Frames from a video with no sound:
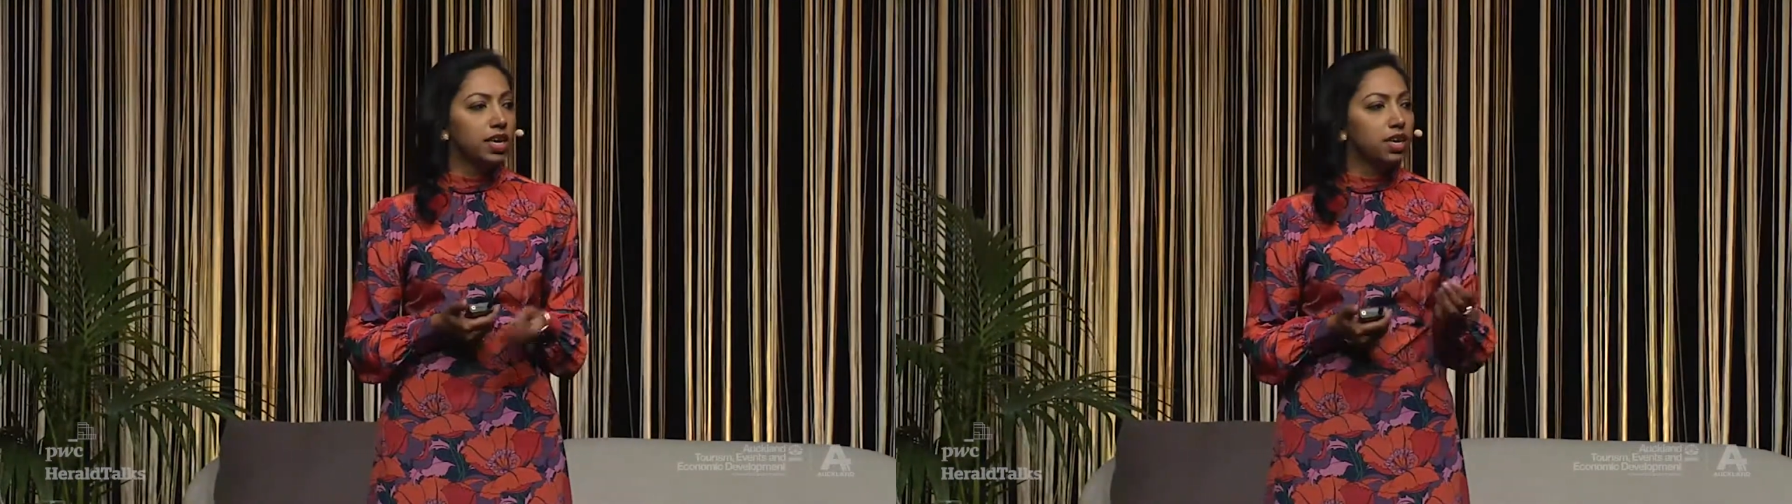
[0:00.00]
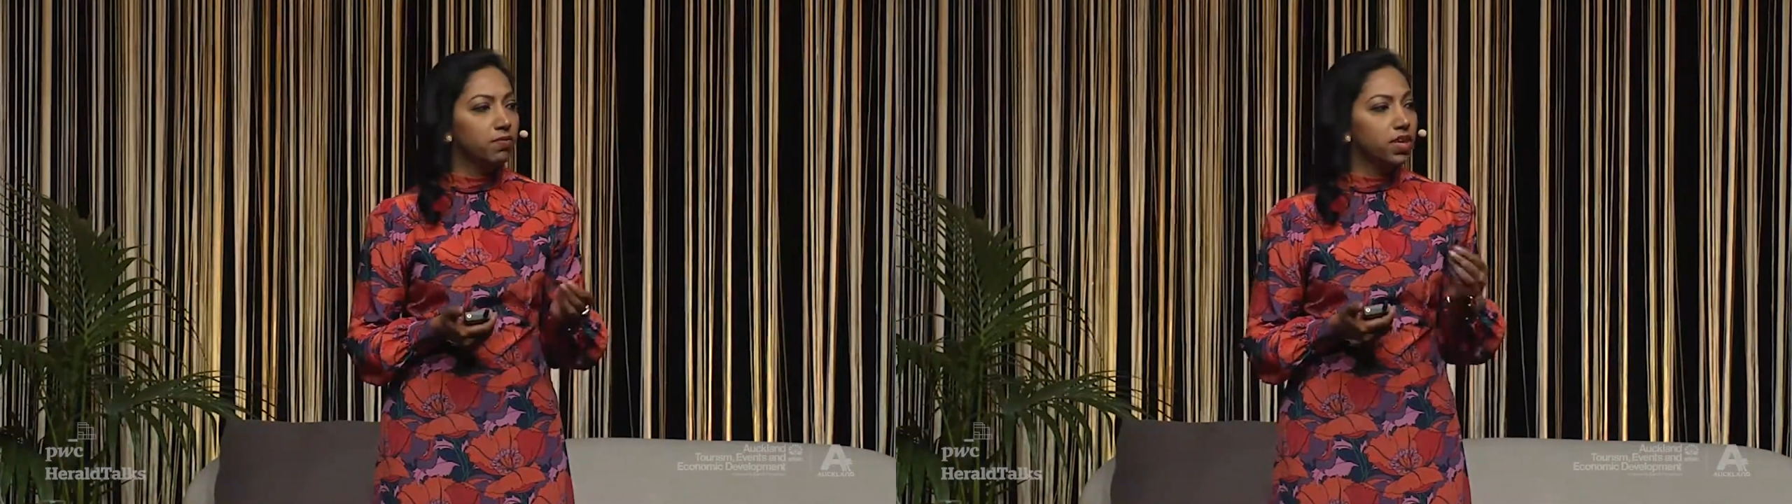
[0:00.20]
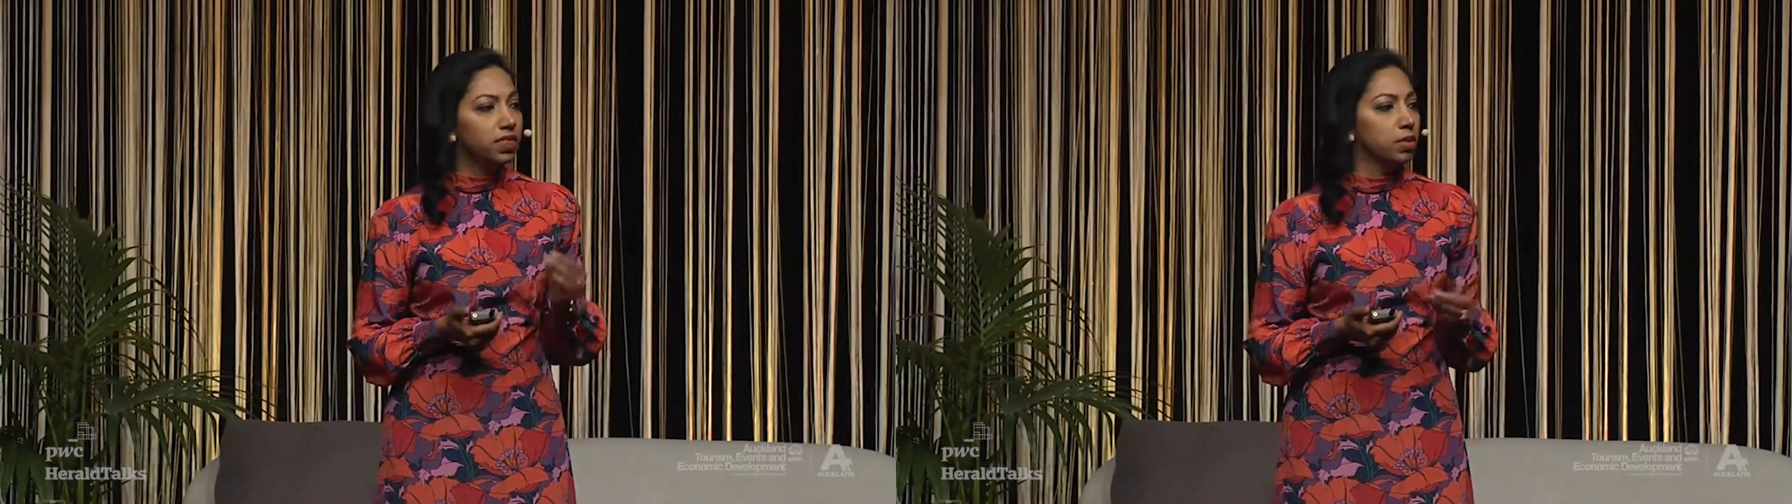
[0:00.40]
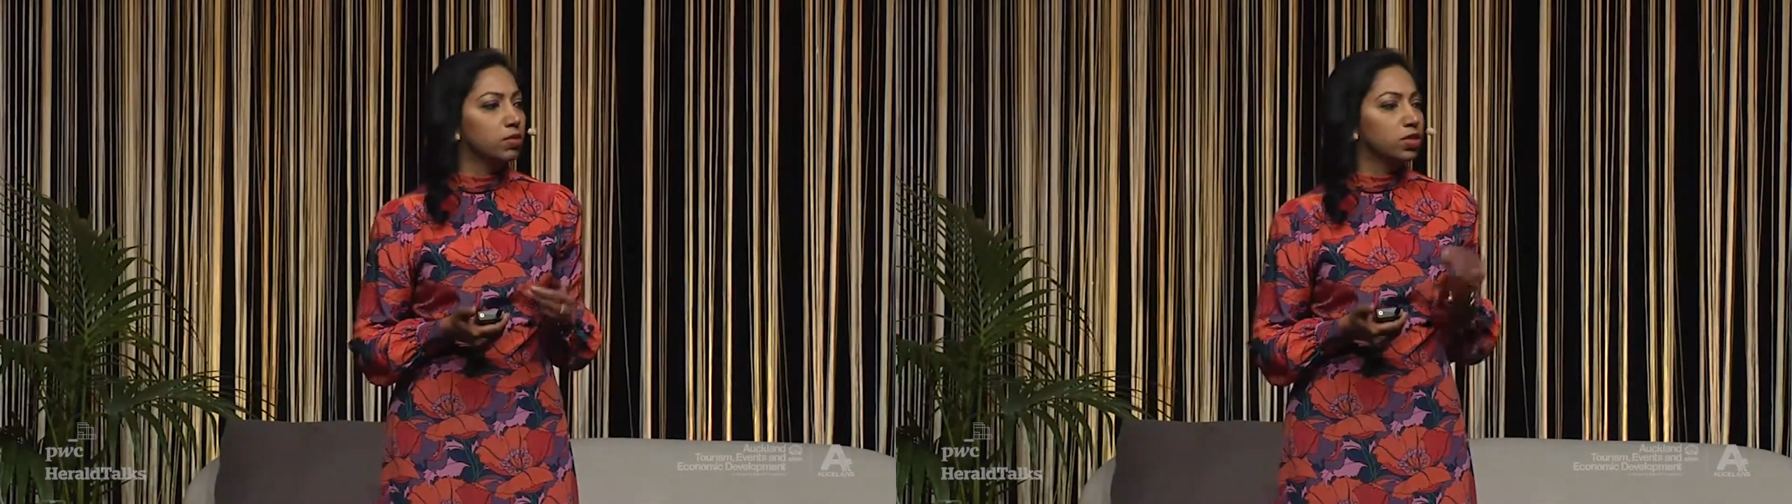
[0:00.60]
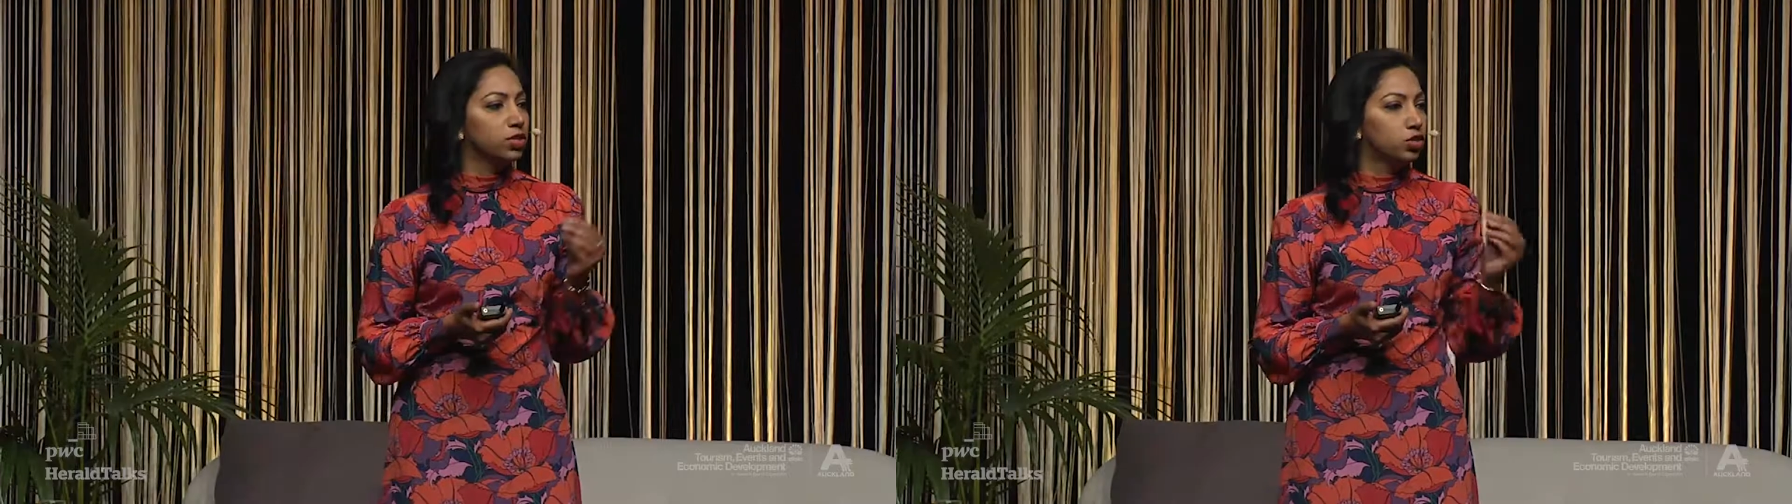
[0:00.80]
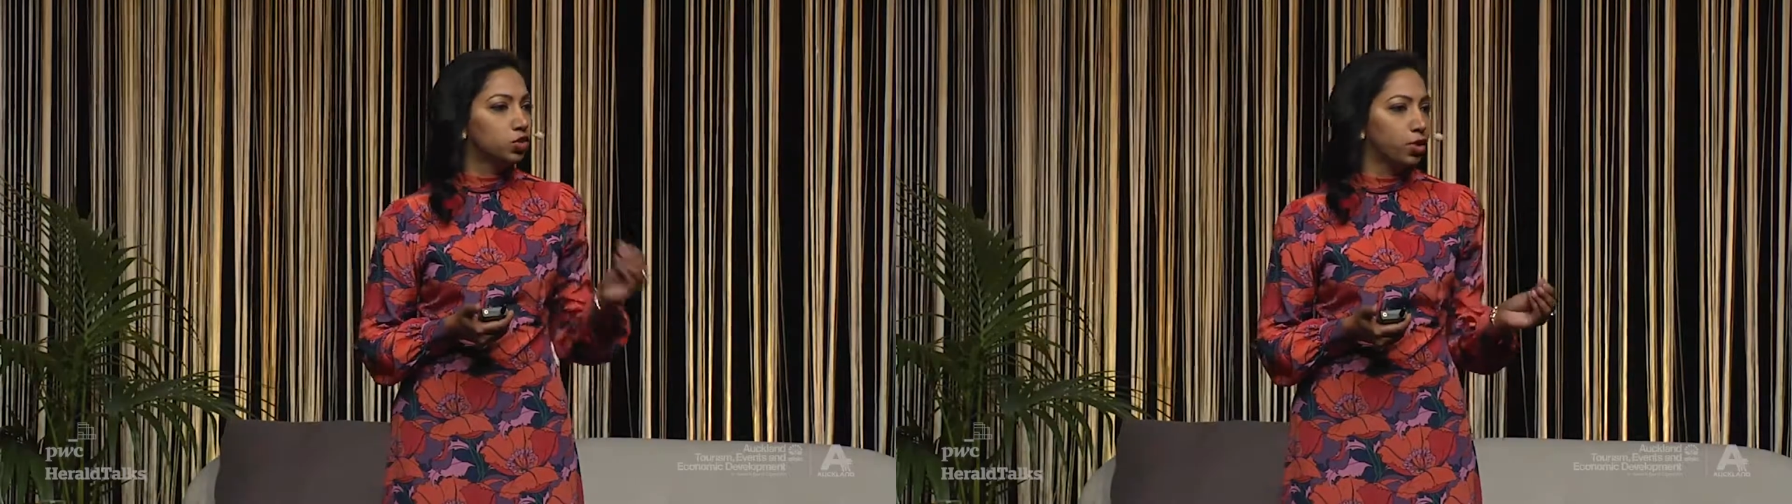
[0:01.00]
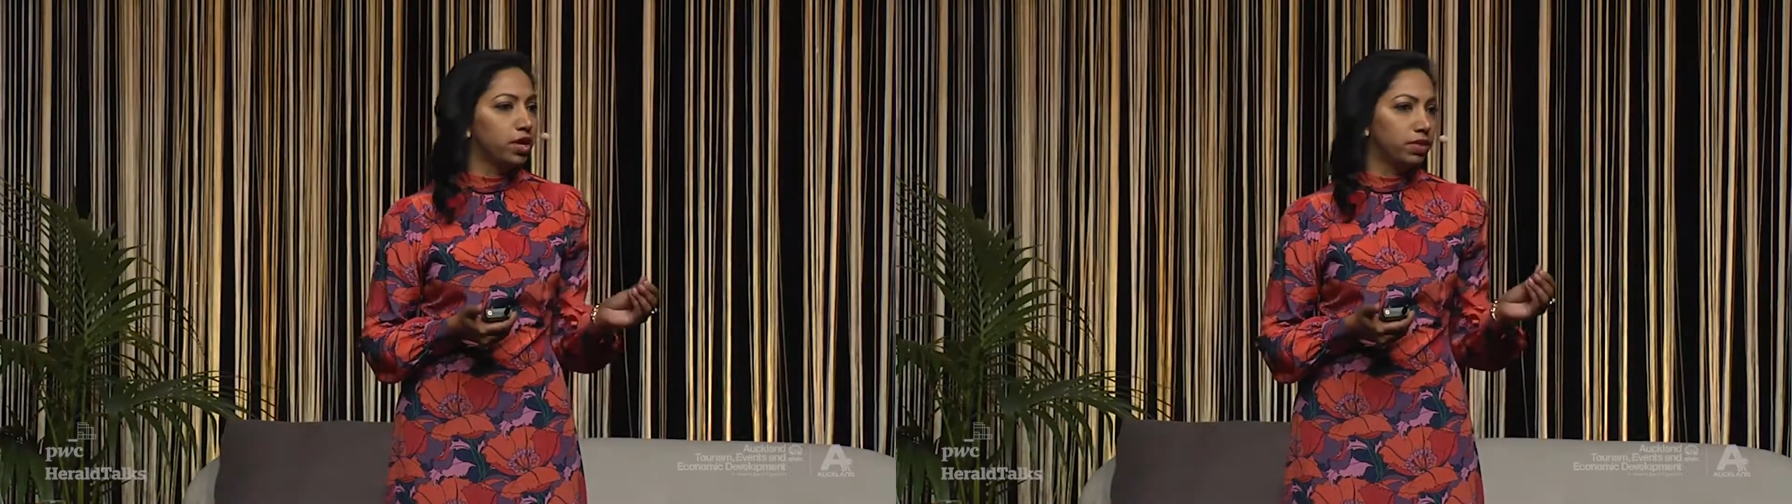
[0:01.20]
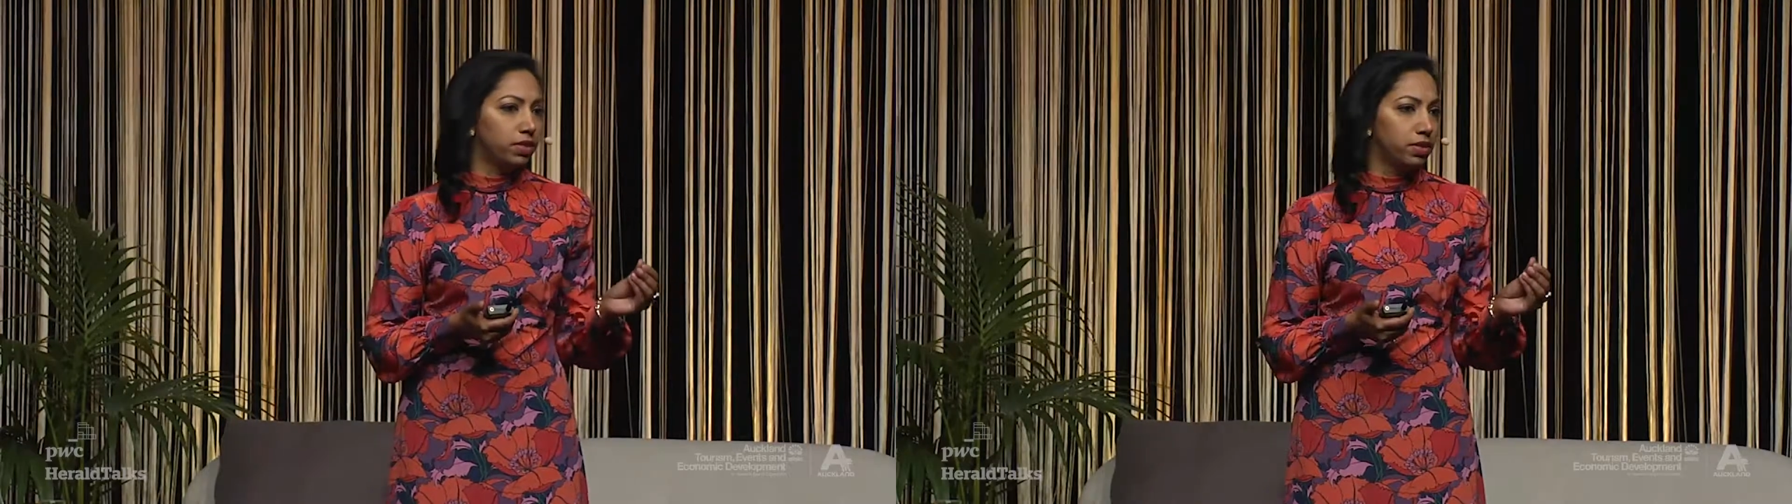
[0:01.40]
giving them the
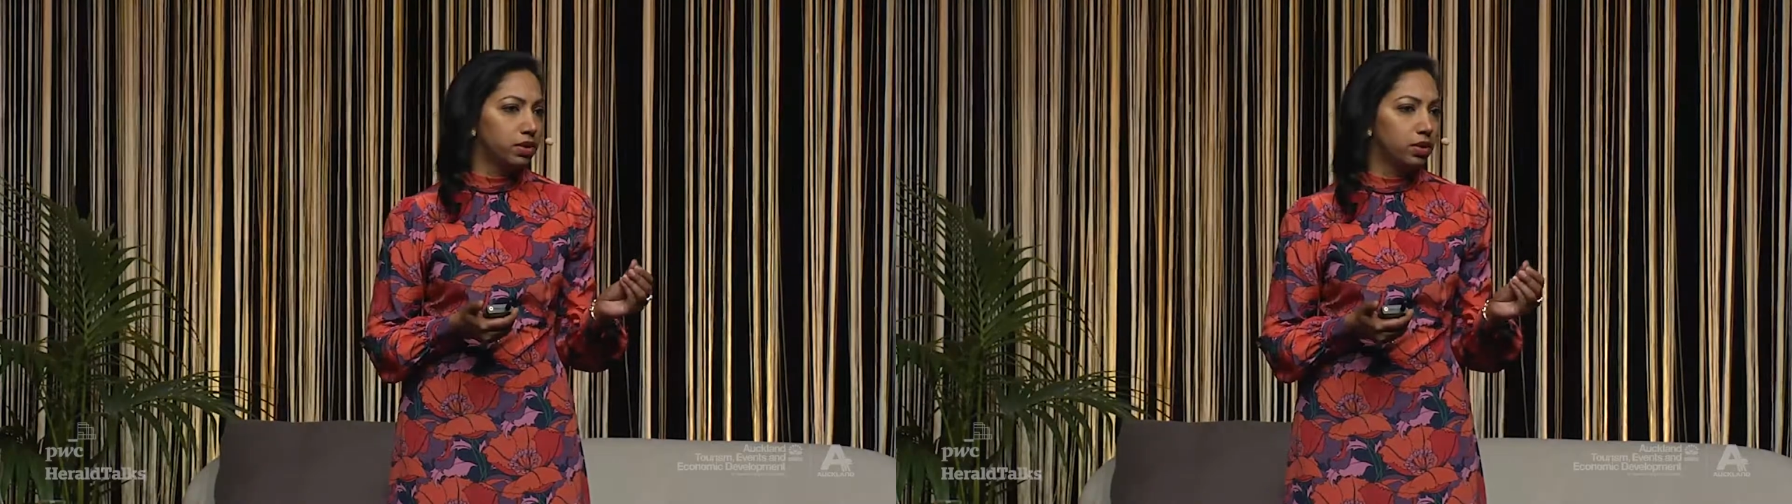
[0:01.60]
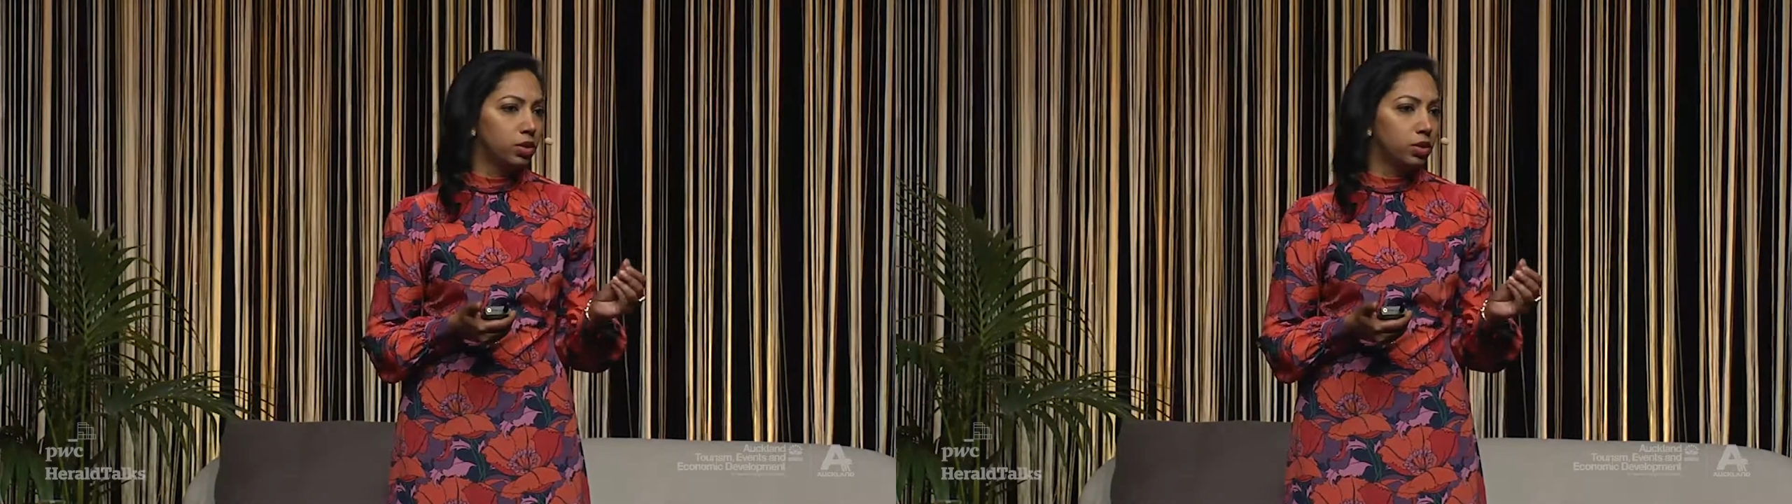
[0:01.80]
strength